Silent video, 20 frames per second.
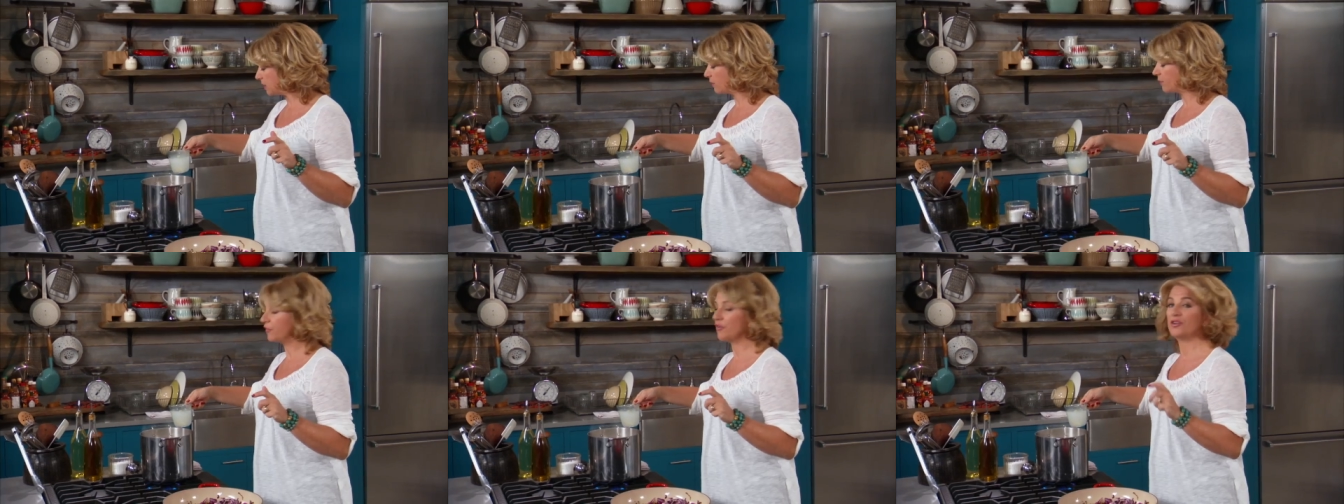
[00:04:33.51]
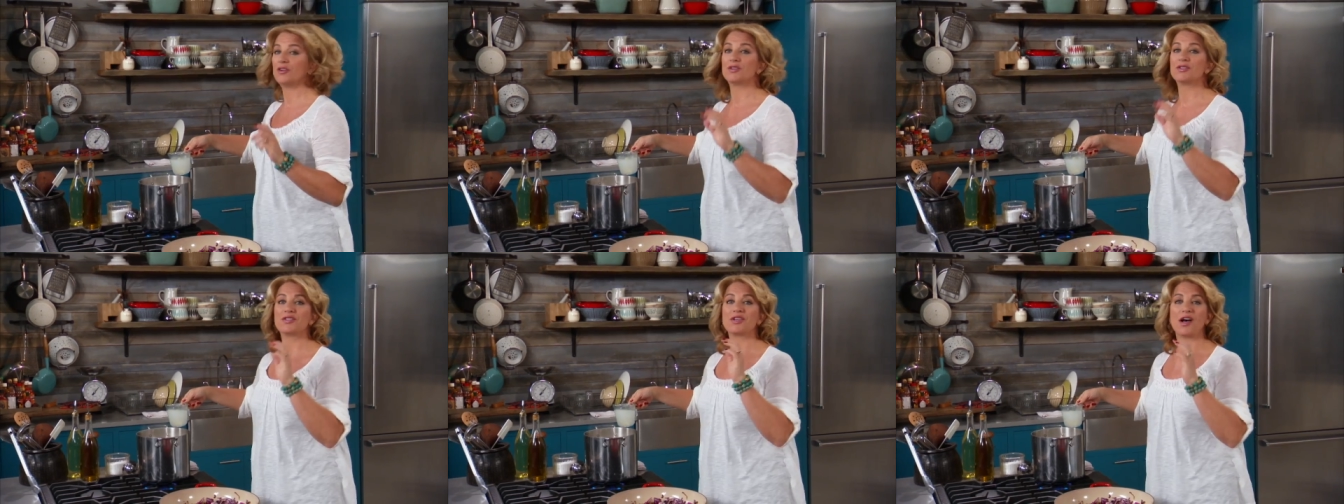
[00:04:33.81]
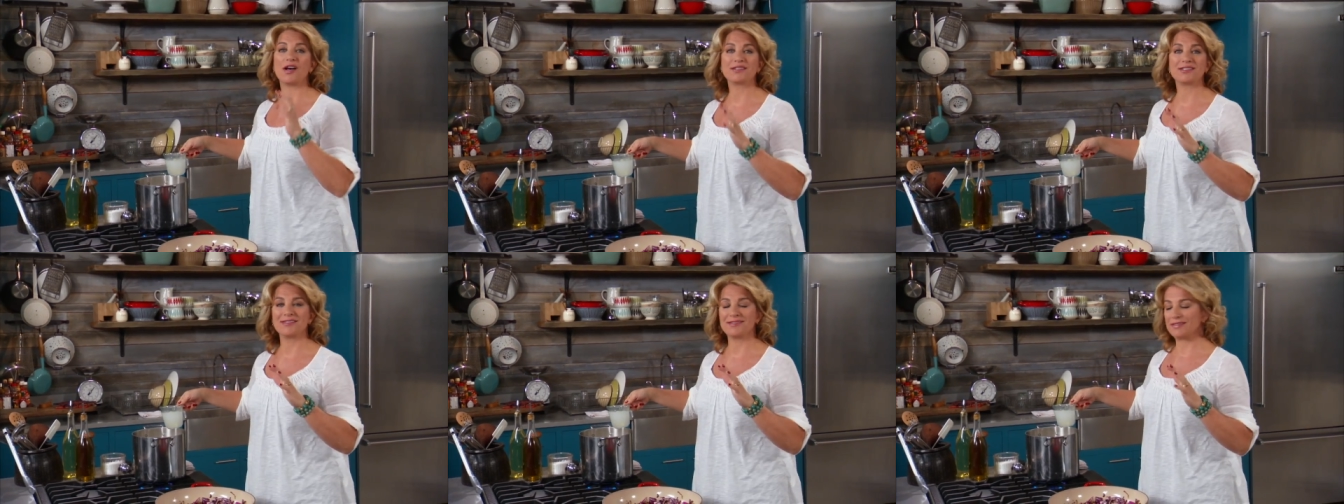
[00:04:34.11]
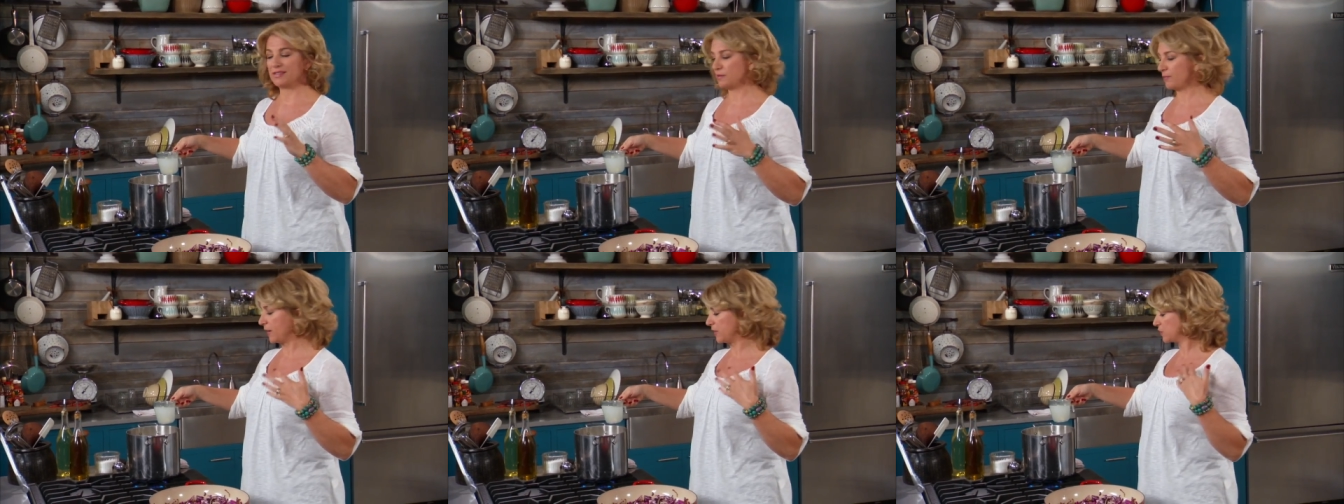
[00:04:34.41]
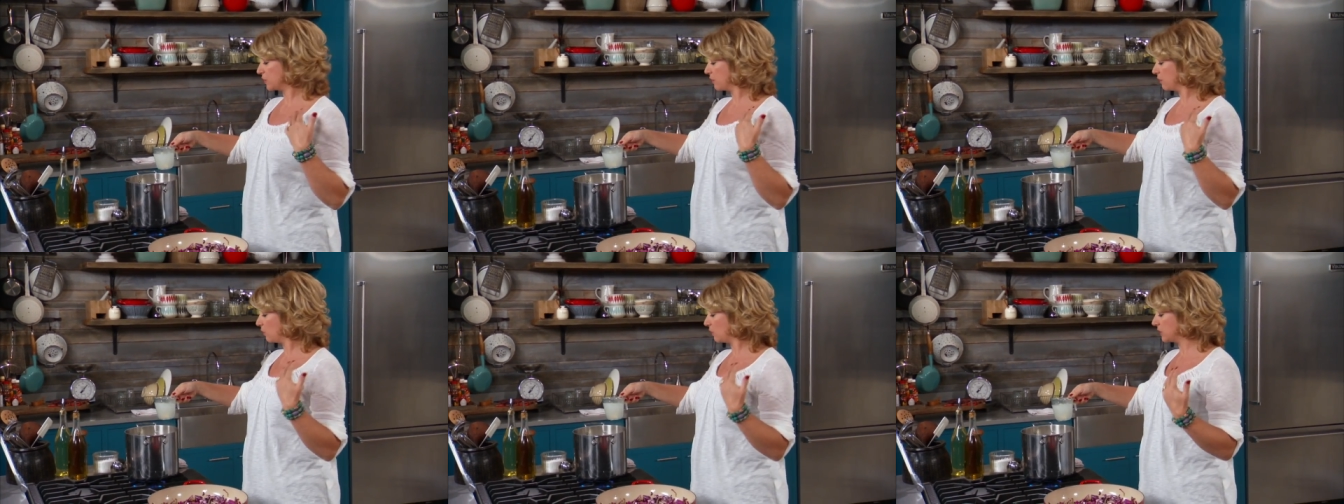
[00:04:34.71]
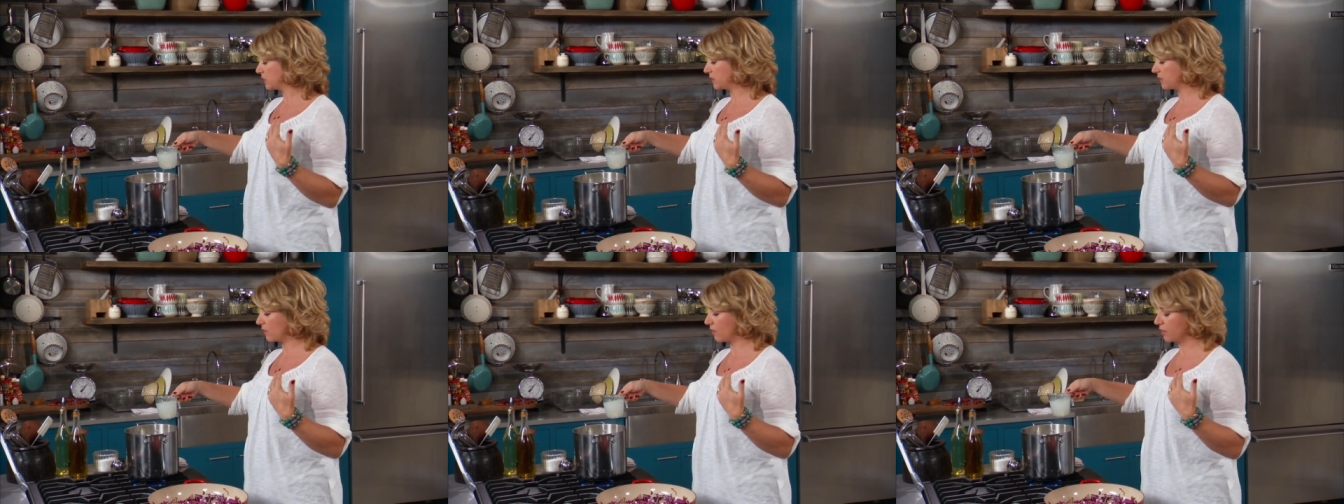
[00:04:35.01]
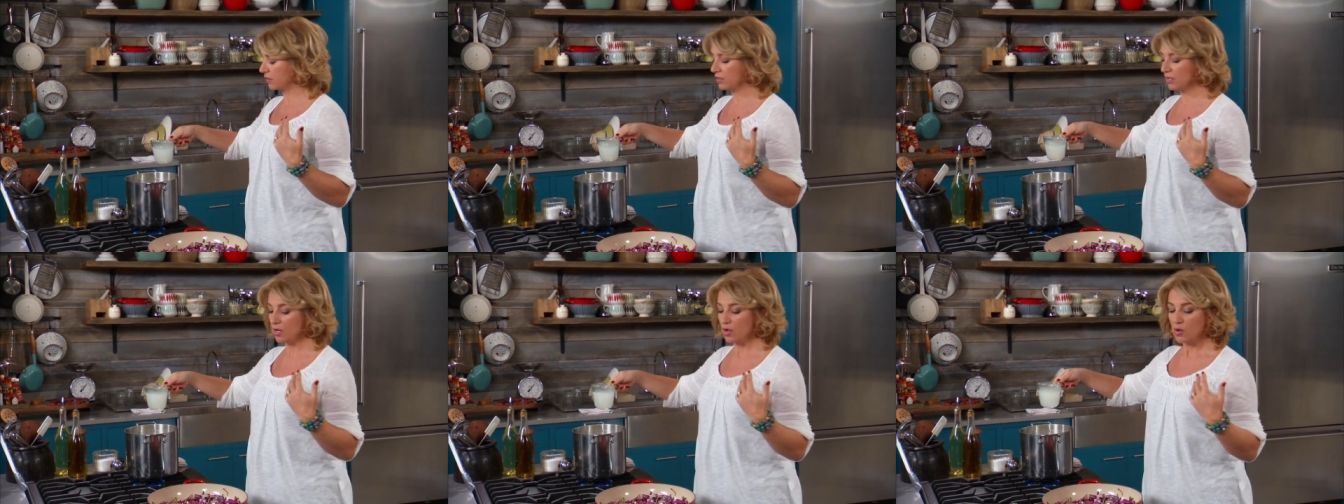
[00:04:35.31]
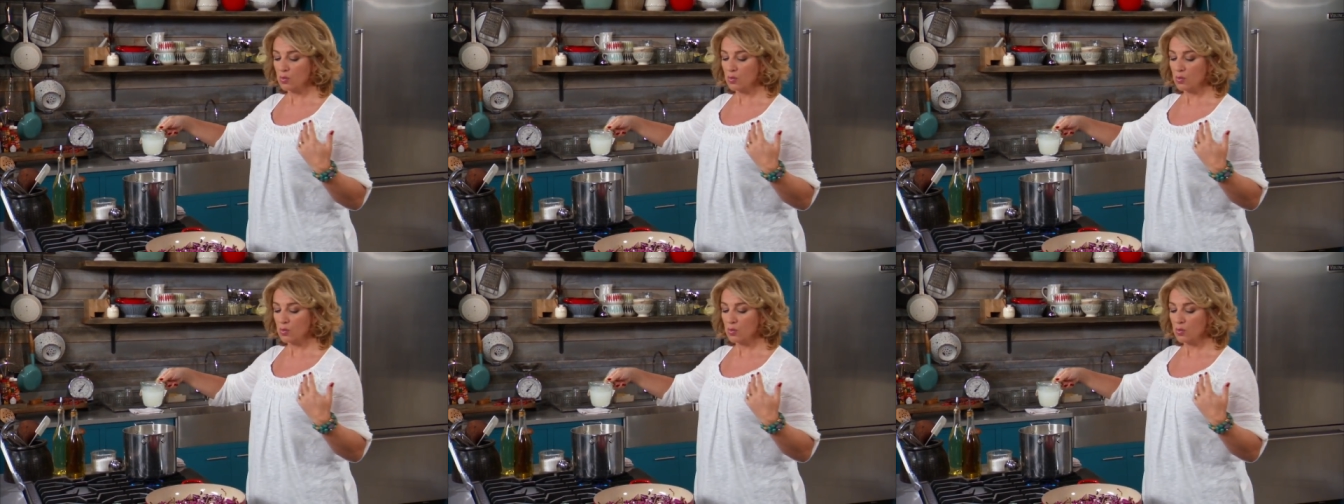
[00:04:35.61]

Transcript: tip for your sauces, especially ones that aren't